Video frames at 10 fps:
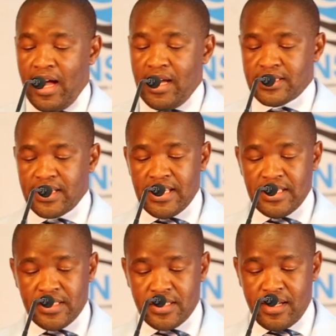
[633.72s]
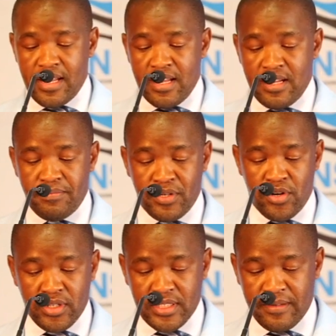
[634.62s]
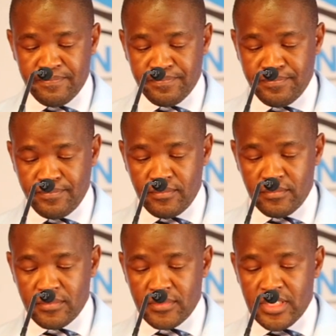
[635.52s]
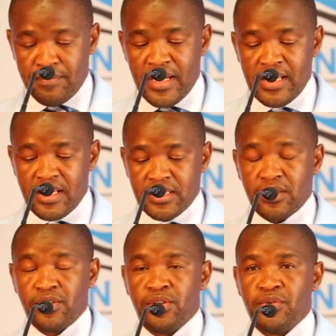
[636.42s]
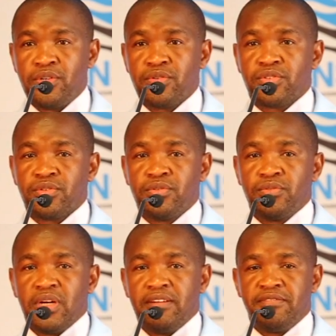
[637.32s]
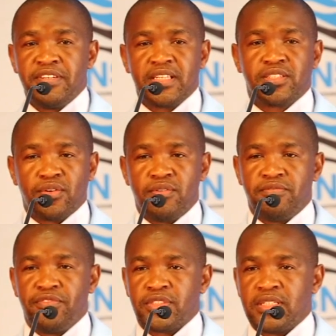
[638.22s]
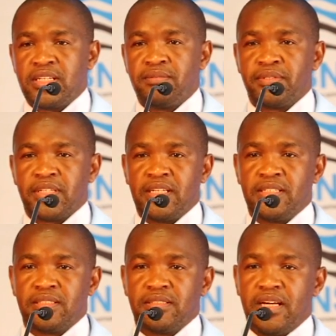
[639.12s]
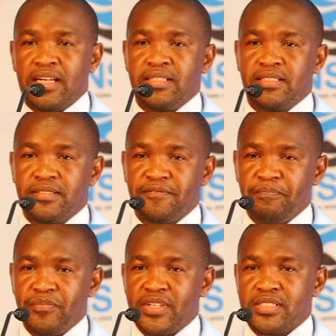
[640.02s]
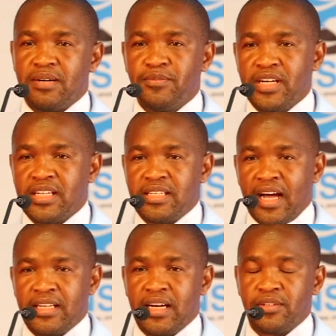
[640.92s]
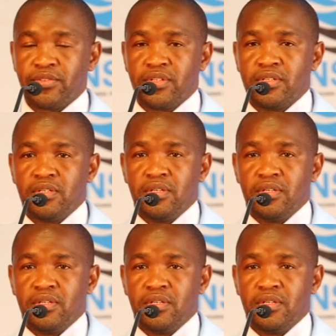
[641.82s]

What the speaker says: I say this clearly because many years ago, we used to have a very strong force in table tennis, and somewhere it died out.